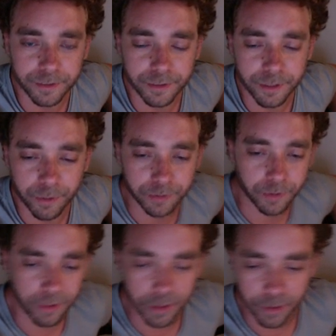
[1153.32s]
what
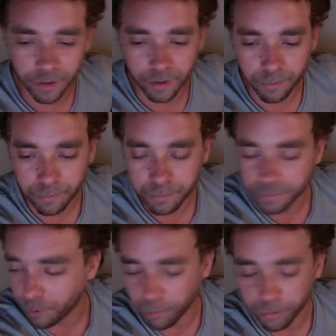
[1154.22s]
the
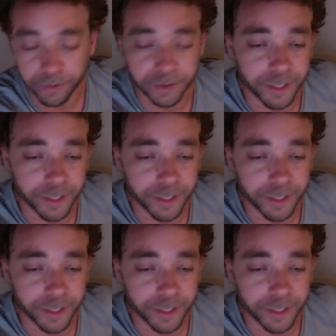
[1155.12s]
Paul brothers